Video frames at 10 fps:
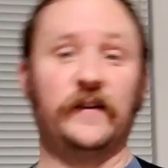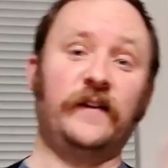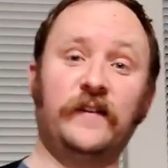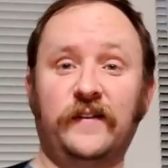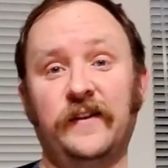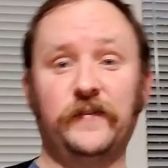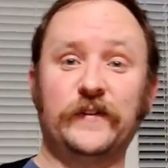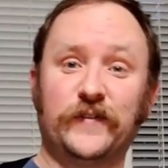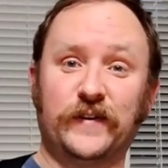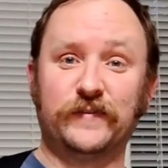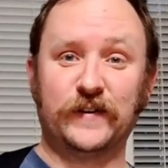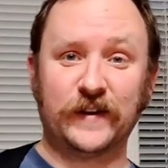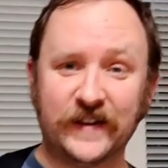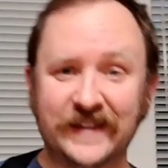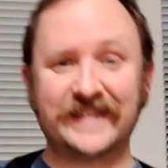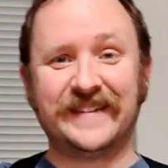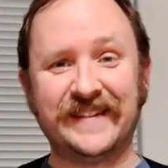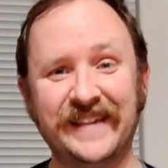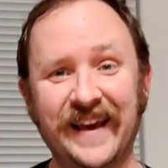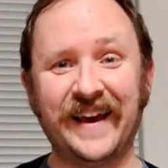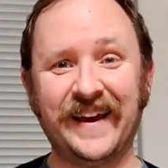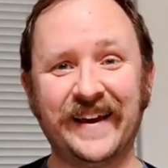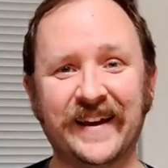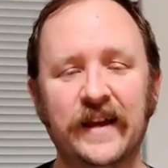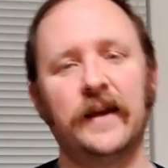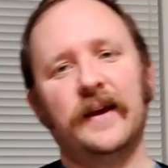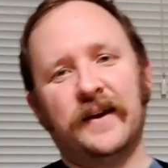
It has a different sort of funkiness. Yay!